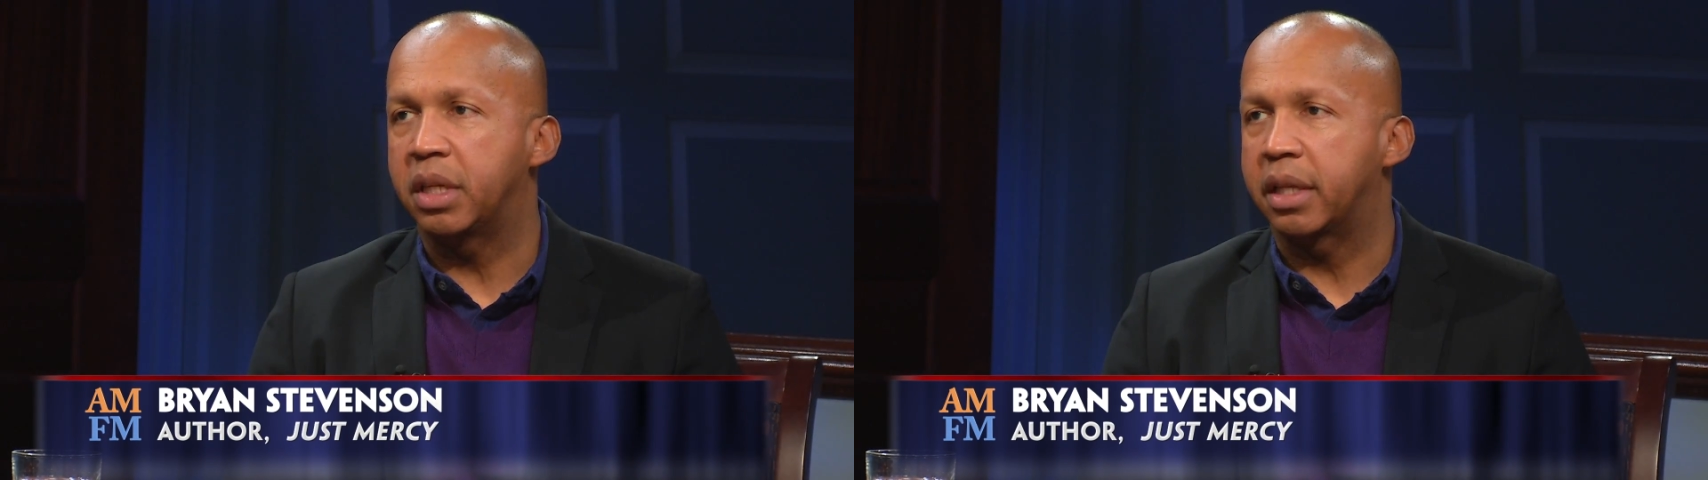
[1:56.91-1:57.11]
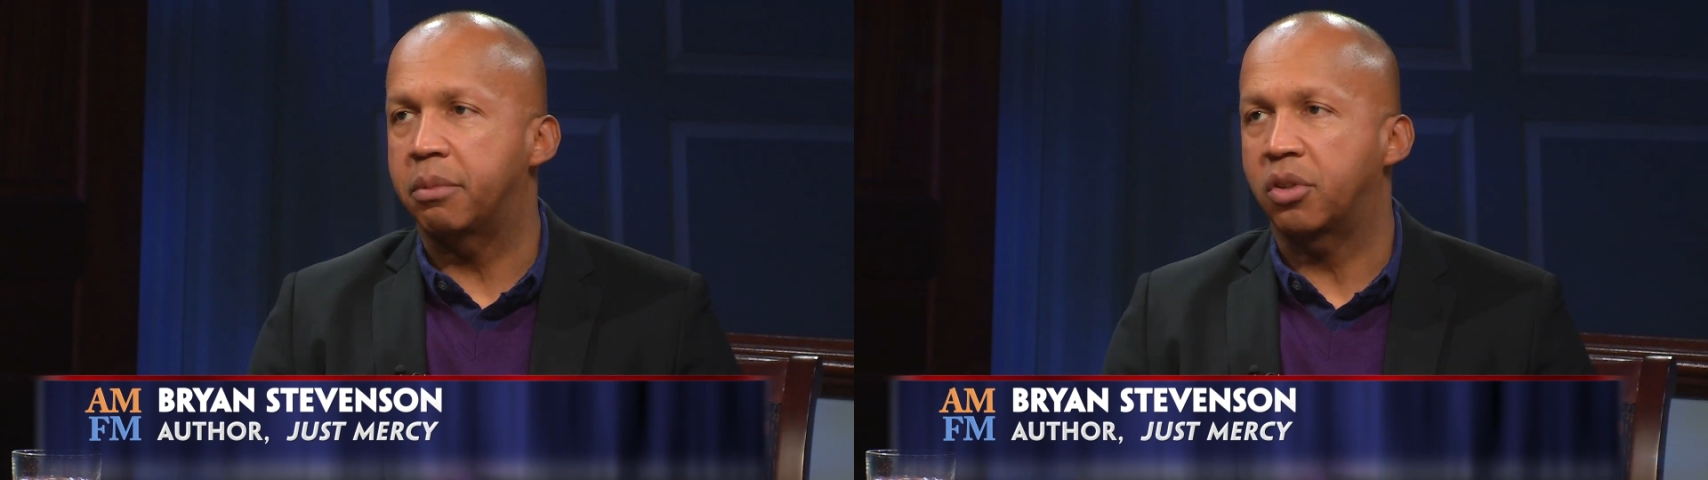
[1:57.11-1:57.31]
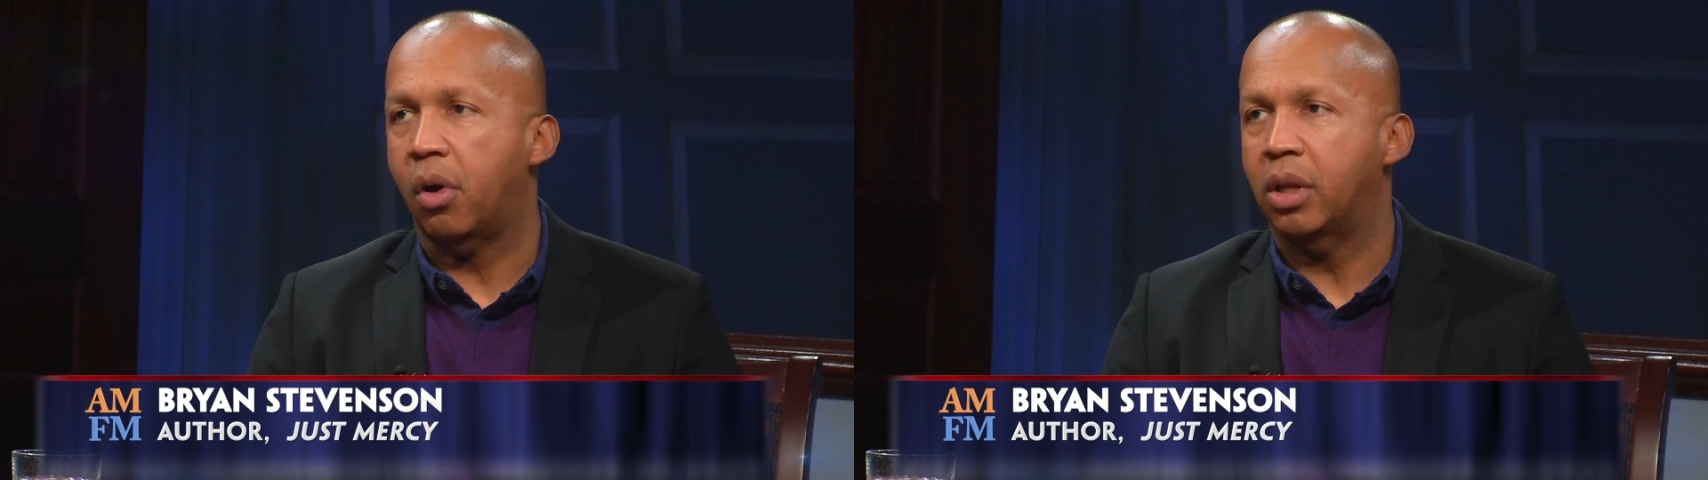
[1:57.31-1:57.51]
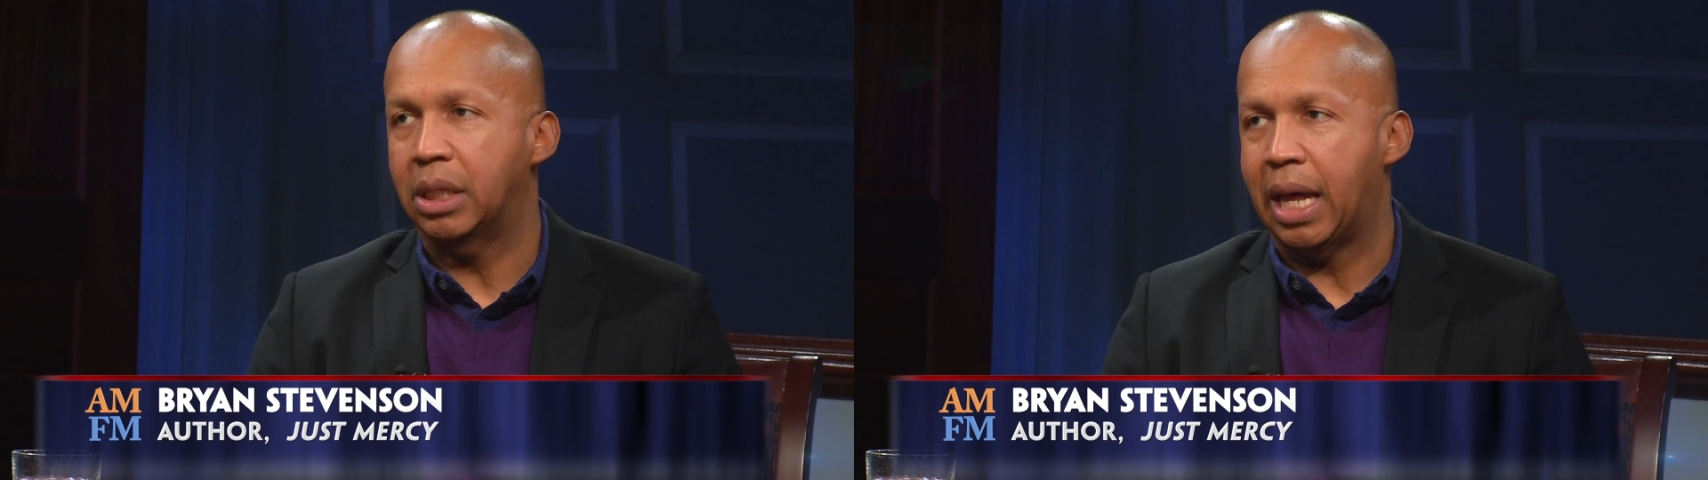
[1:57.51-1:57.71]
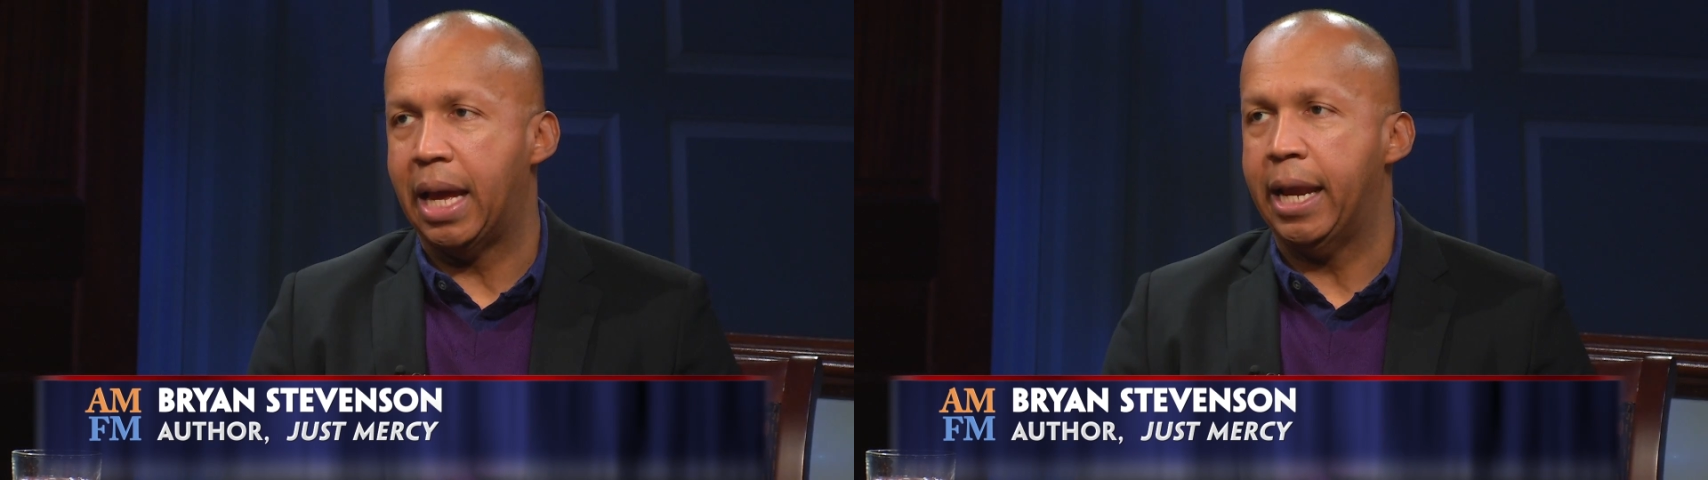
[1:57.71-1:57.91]
me that it was all
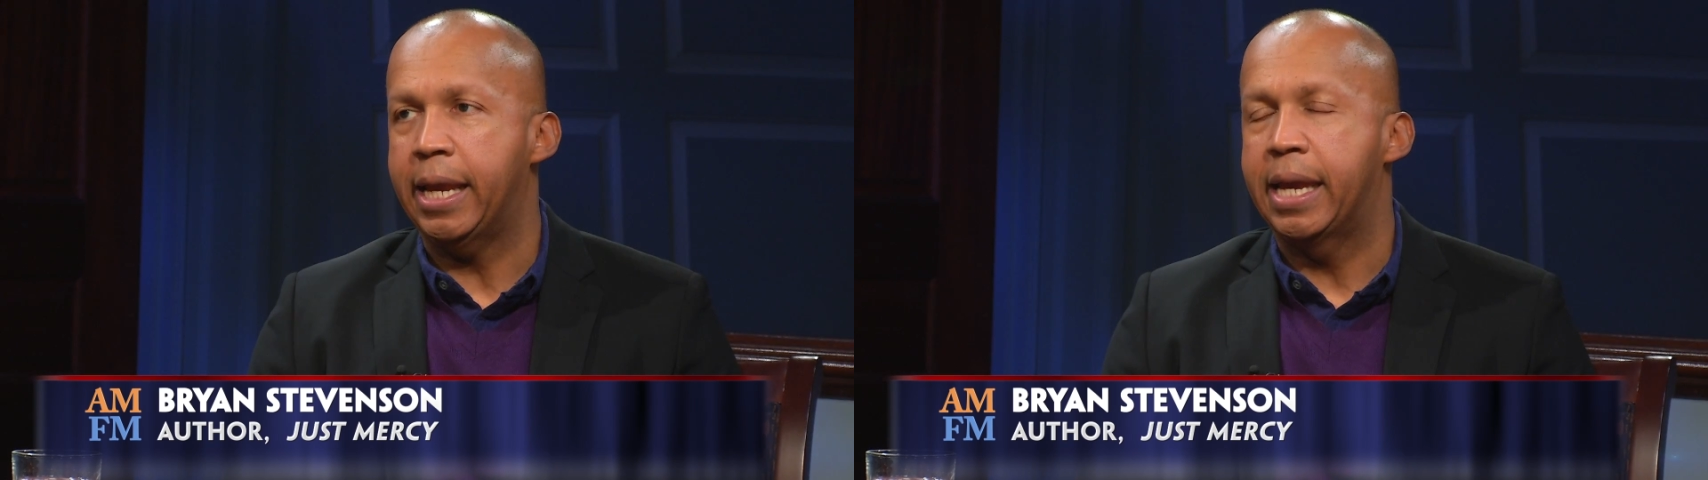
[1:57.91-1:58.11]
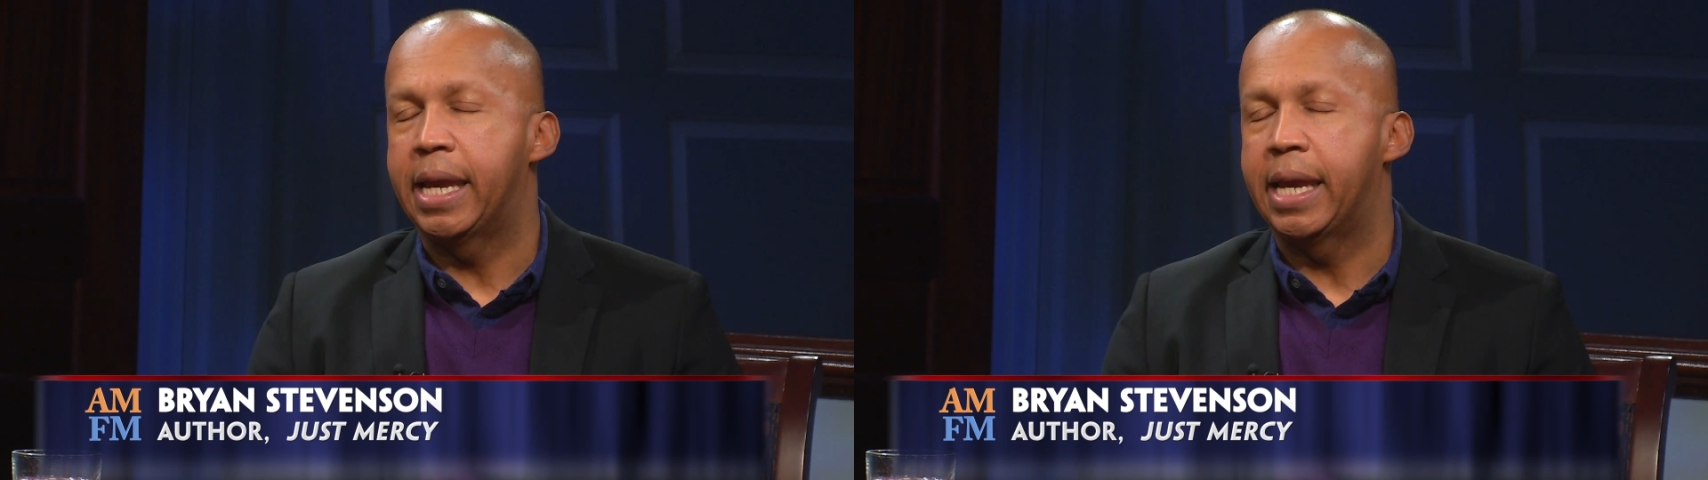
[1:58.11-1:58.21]
a lie.